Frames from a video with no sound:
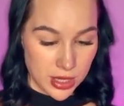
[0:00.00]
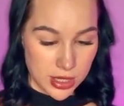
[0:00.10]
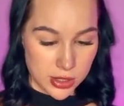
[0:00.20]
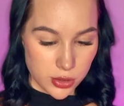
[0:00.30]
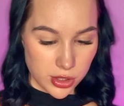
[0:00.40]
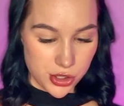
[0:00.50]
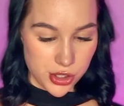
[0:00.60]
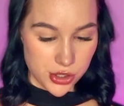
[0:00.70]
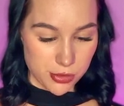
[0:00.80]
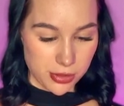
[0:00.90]
So let's
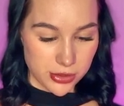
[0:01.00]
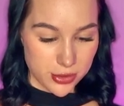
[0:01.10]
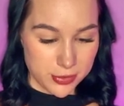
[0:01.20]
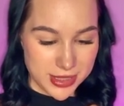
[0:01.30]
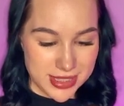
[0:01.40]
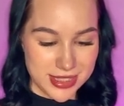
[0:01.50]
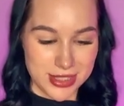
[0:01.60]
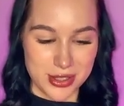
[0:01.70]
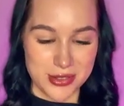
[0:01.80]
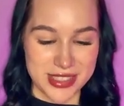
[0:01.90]
change our amount of money.
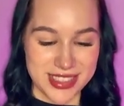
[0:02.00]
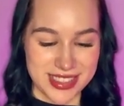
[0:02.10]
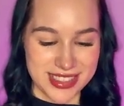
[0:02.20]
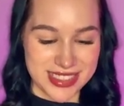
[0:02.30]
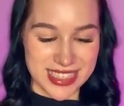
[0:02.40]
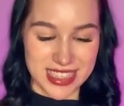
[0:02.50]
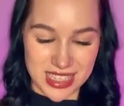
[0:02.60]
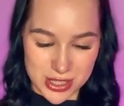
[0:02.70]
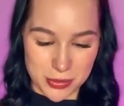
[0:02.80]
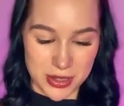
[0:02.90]
Oh my god. And
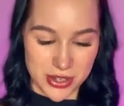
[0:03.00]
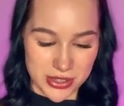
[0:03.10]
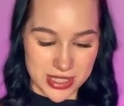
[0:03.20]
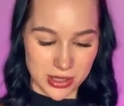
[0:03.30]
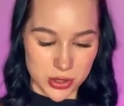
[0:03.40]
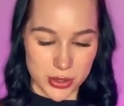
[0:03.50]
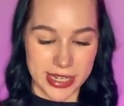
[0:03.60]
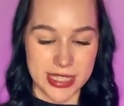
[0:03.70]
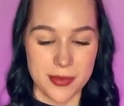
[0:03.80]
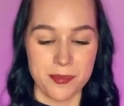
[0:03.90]
let's open here a sell
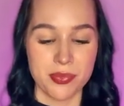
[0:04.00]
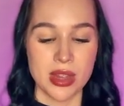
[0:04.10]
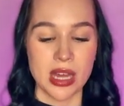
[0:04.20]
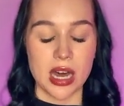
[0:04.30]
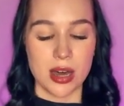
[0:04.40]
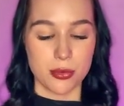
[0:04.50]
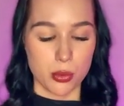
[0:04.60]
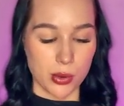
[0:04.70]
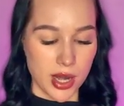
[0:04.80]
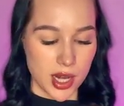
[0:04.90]
trade for
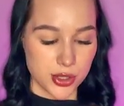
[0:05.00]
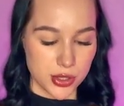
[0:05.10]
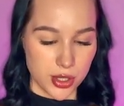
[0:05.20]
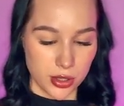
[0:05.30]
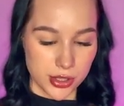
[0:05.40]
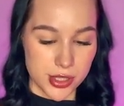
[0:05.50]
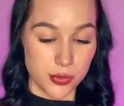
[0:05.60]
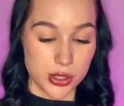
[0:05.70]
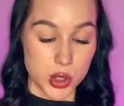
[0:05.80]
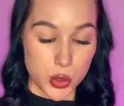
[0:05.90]
$100
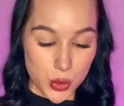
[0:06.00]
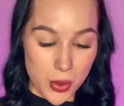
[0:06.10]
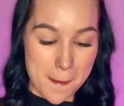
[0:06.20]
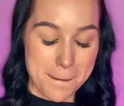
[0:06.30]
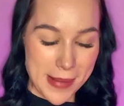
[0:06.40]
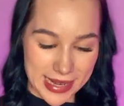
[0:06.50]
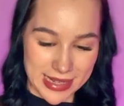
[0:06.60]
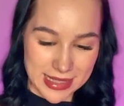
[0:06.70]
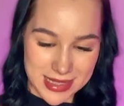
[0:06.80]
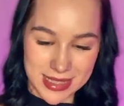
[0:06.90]
for 2
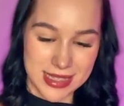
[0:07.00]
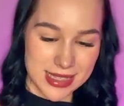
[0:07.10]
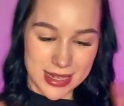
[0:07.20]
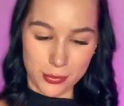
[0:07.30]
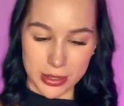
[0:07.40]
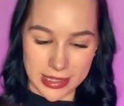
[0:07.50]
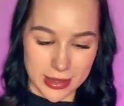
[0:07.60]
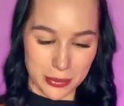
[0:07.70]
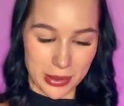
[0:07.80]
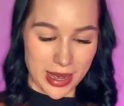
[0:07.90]
minutes. This is everything
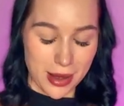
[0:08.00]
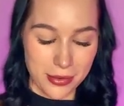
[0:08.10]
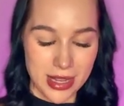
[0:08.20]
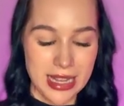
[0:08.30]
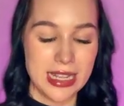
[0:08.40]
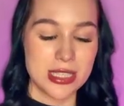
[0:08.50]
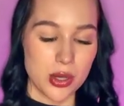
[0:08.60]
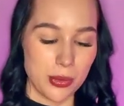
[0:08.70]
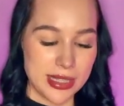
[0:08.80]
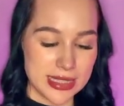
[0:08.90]
that we have.
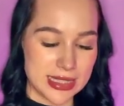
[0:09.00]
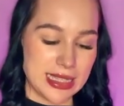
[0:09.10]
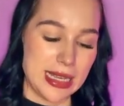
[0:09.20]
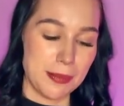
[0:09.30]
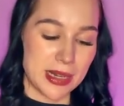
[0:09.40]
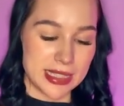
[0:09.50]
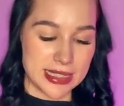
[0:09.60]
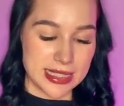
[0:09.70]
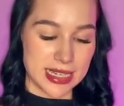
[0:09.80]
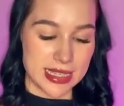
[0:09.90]
So we can see by the
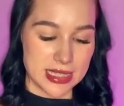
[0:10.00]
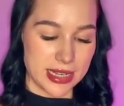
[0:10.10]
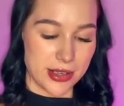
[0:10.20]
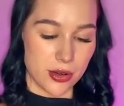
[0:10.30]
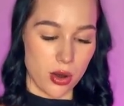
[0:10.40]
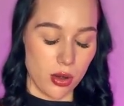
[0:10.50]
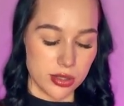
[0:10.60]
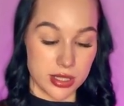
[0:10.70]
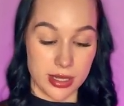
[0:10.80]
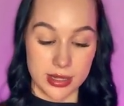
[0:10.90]
zigzag indicator
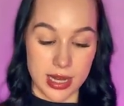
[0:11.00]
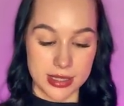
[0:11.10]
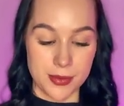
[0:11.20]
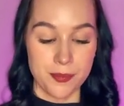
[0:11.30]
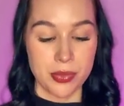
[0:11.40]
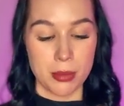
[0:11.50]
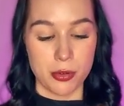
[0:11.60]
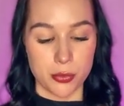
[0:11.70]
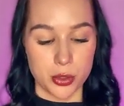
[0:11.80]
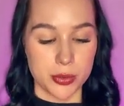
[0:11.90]
also that
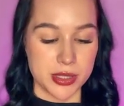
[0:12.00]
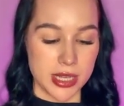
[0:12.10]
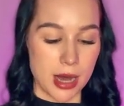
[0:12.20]
before it was the